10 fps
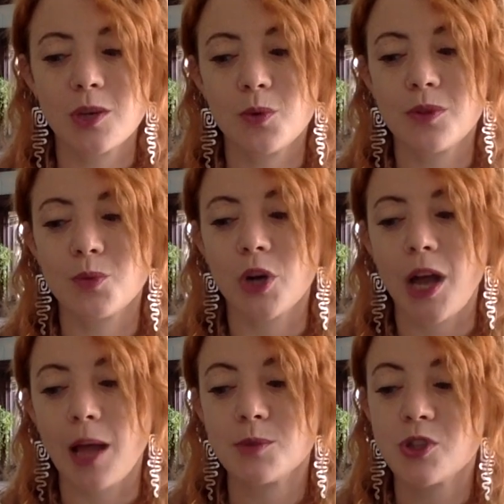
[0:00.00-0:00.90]
with more
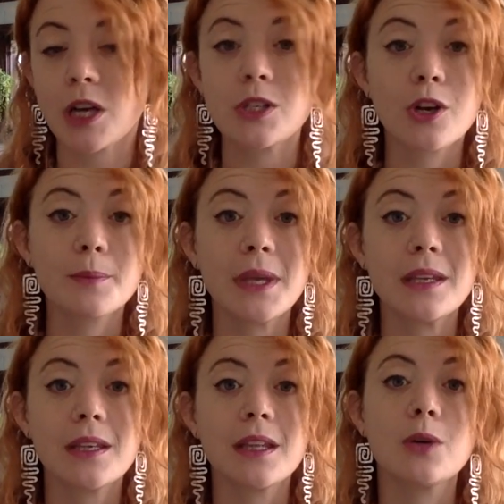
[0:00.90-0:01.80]
abstract art
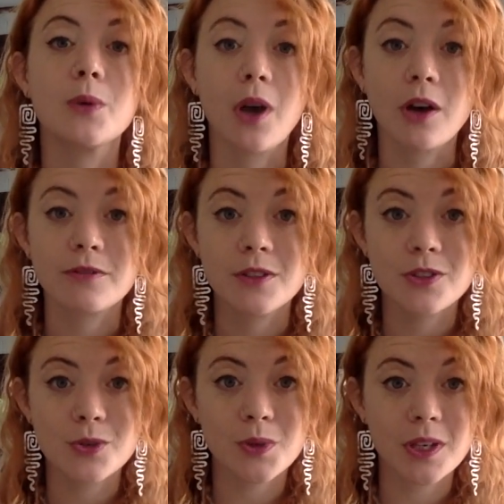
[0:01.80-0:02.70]
making like we often
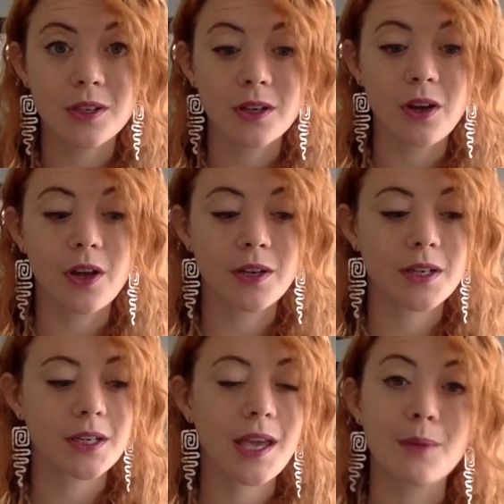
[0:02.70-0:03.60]
do here on
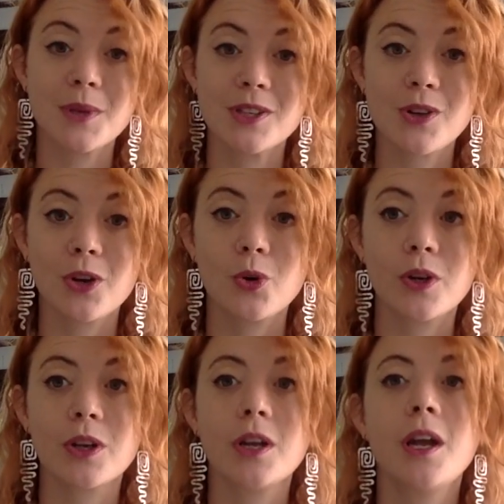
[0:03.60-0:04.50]
Cap Kids Art
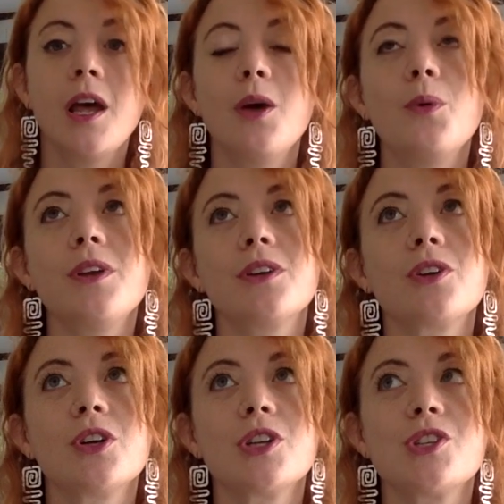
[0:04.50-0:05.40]
Corner. I want to
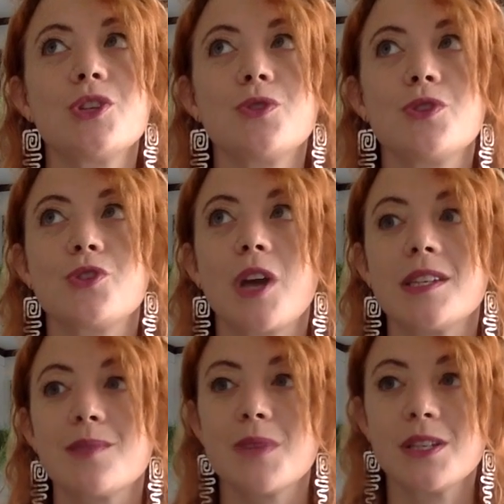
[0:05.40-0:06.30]
encourage you to try
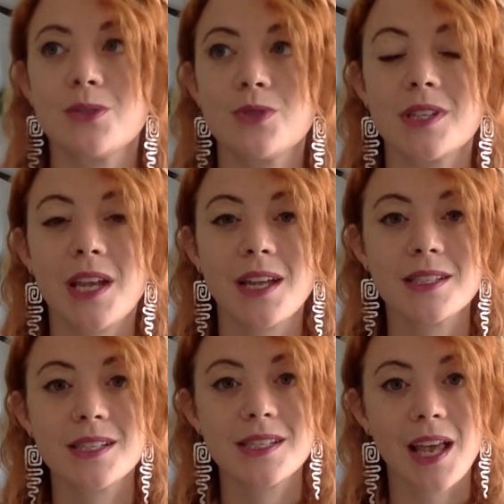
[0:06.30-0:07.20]
something new today and
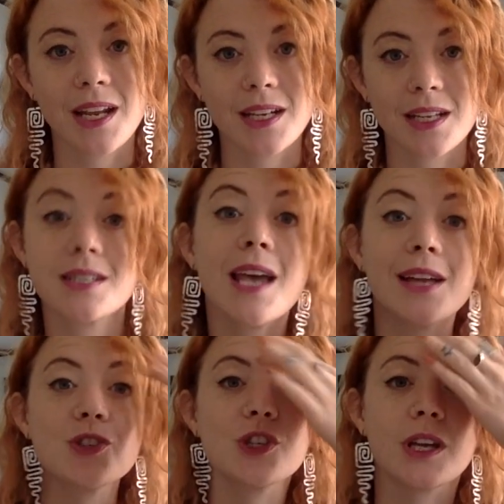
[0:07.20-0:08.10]
to set an
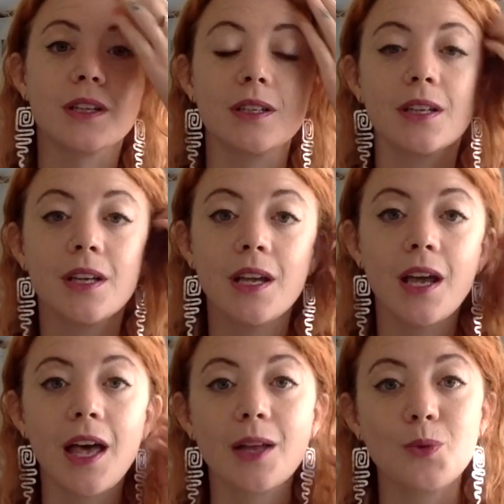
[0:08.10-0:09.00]
intention.
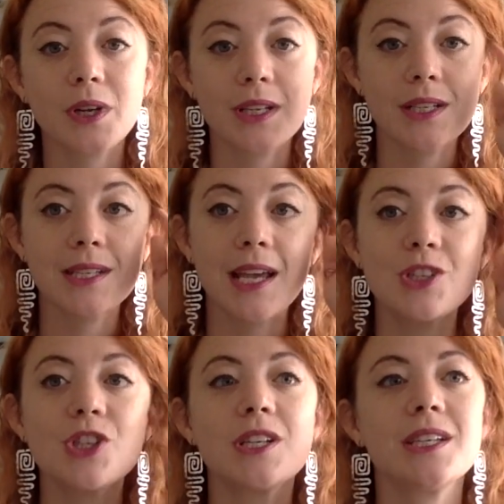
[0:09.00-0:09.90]
And what an
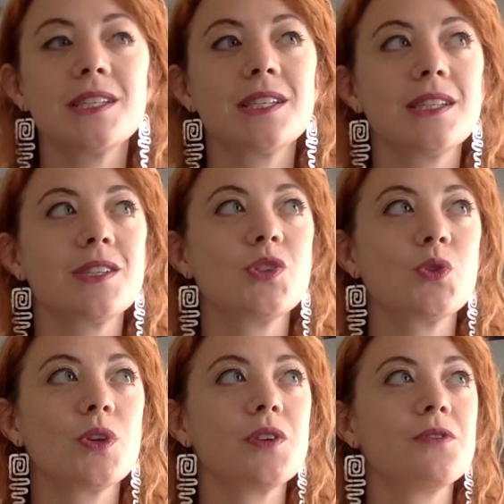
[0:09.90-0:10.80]
intention is it's
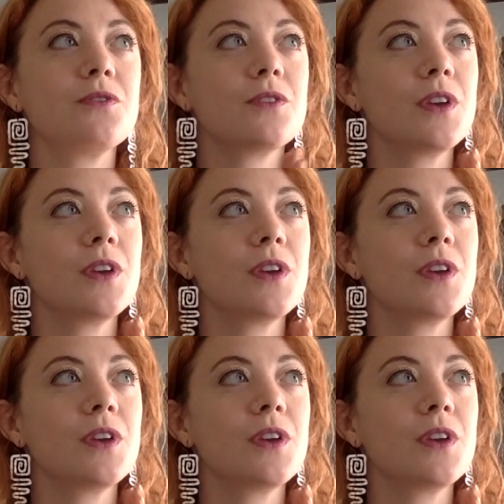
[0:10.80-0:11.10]
sort of